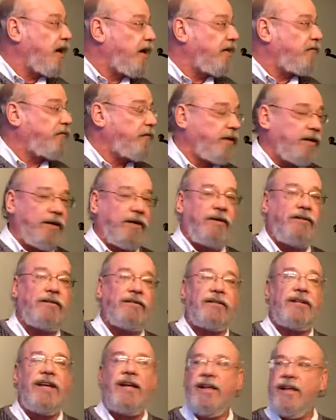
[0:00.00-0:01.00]
knife, you know,
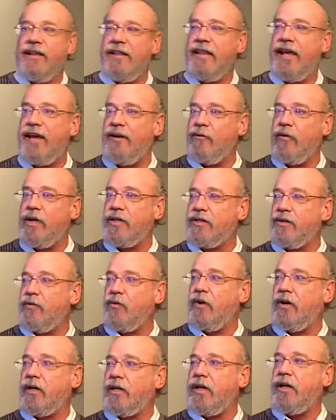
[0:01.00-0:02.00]
and that wasn't
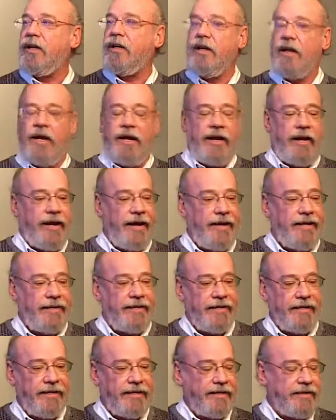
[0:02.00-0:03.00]
working.
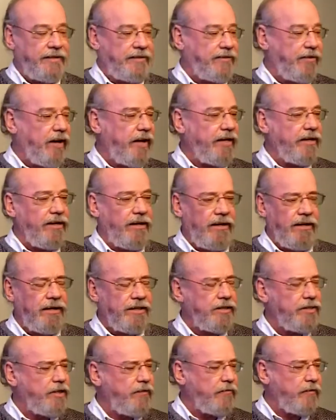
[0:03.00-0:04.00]
And tried all
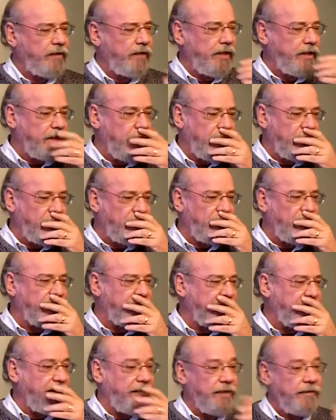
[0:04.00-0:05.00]
these different things, nothing
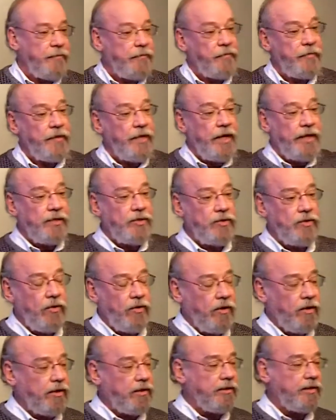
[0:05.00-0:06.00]
worked. And next
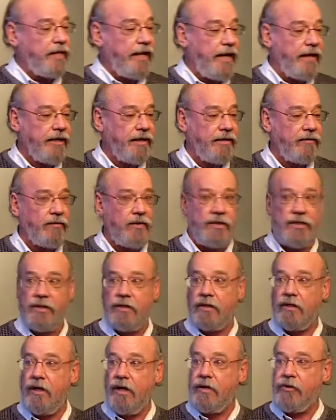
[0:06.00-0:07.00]
door, Dan was
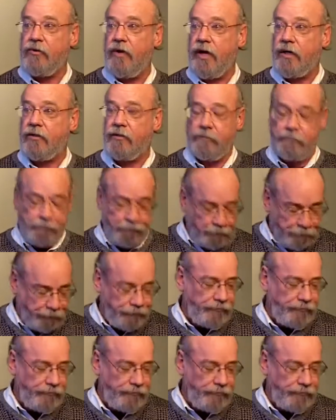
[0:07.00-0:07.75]
a contractor.